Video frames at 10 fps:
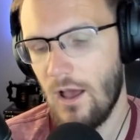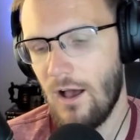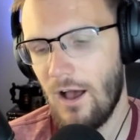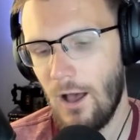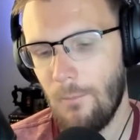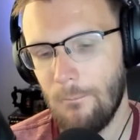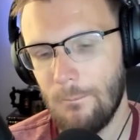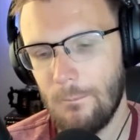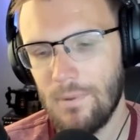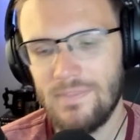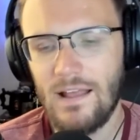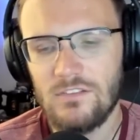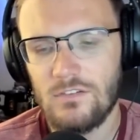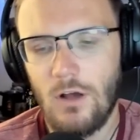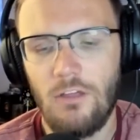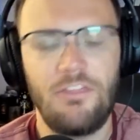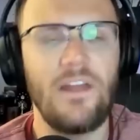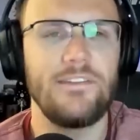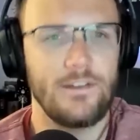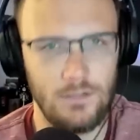Um, but that's
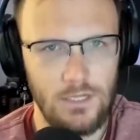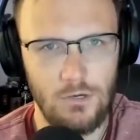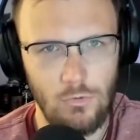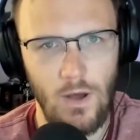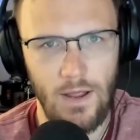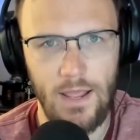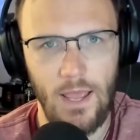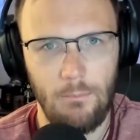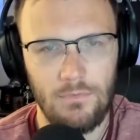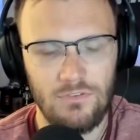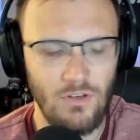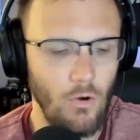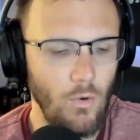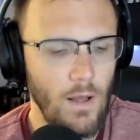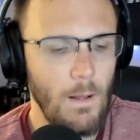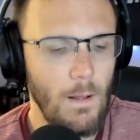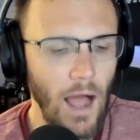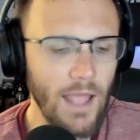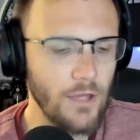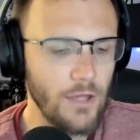authentically who I am. So
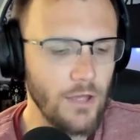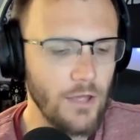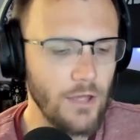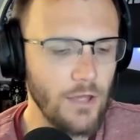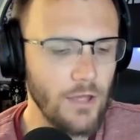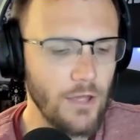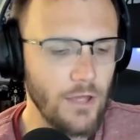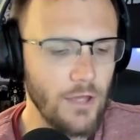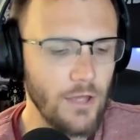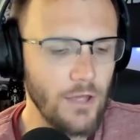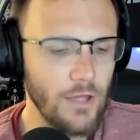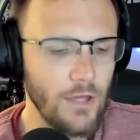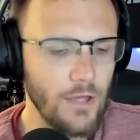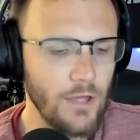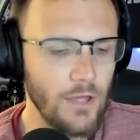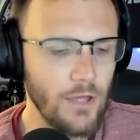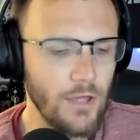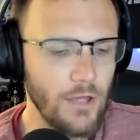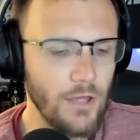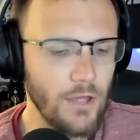I understand if
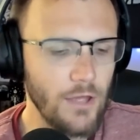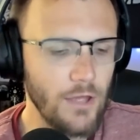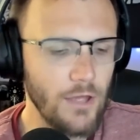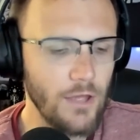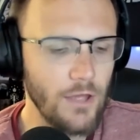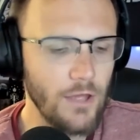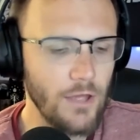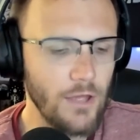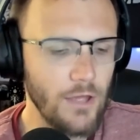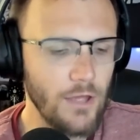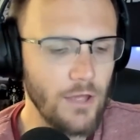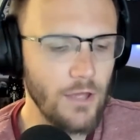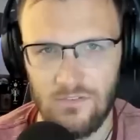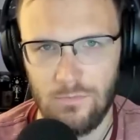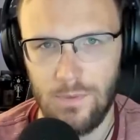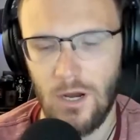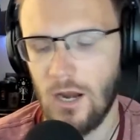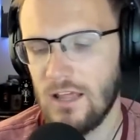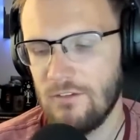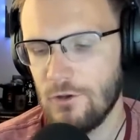every single move I try and put a positive spin
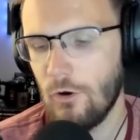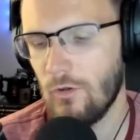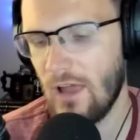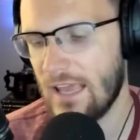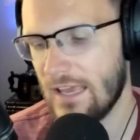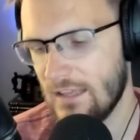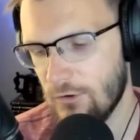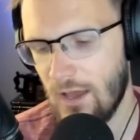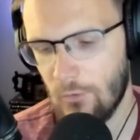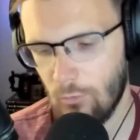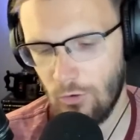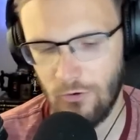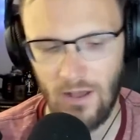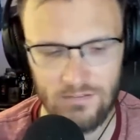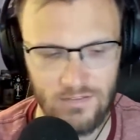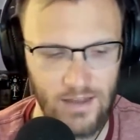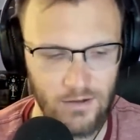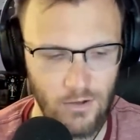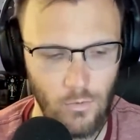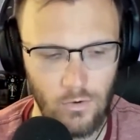on it, if you don't like it, you kind of roll your eyes at that
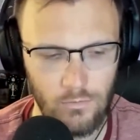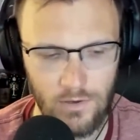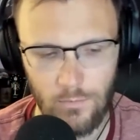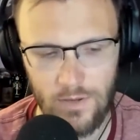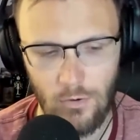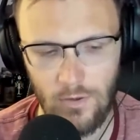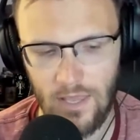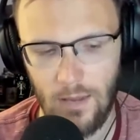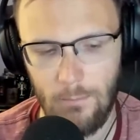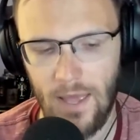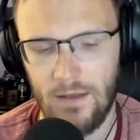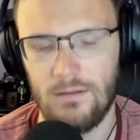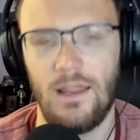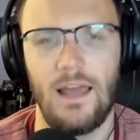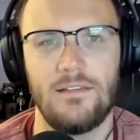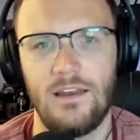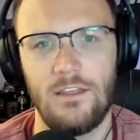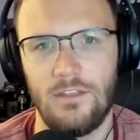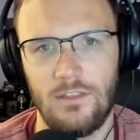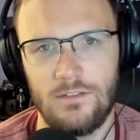and go, oh, here we go again. Matt likes
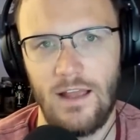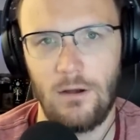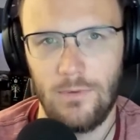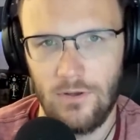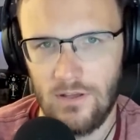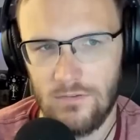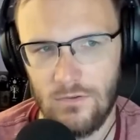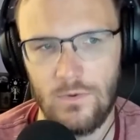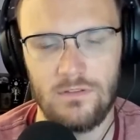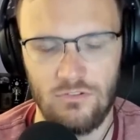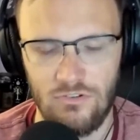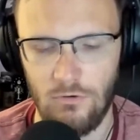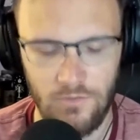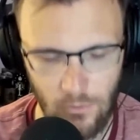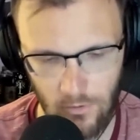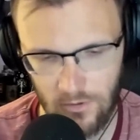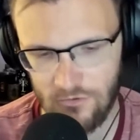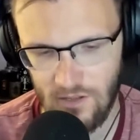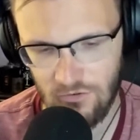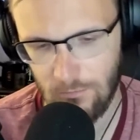anything the Sacramento Kings do. He's a show for the
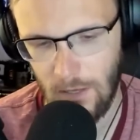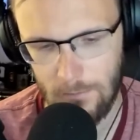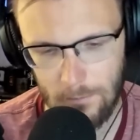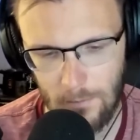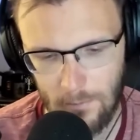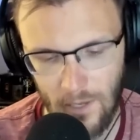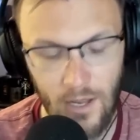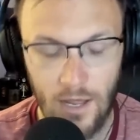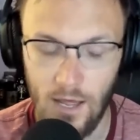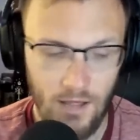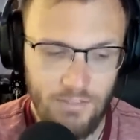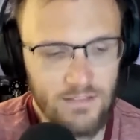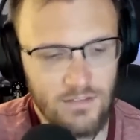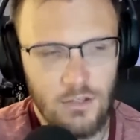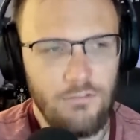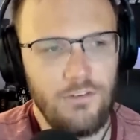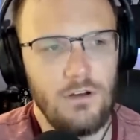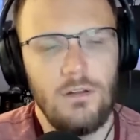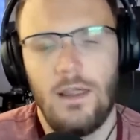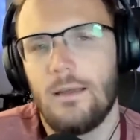organization, blah, blah, blah, blah, blah. If that's how you
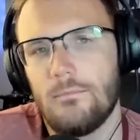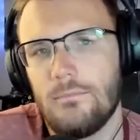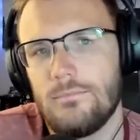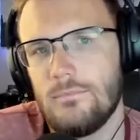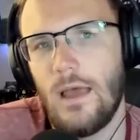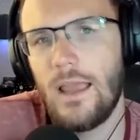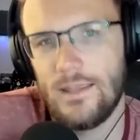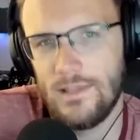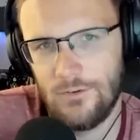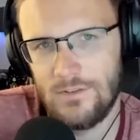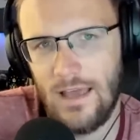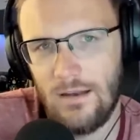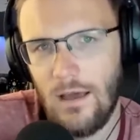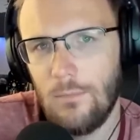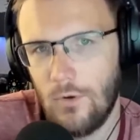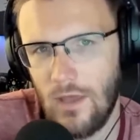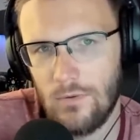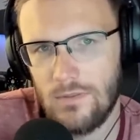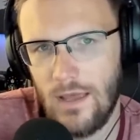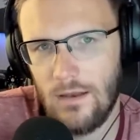feel, like I can live with that. I'm okay
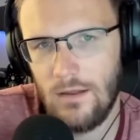with that.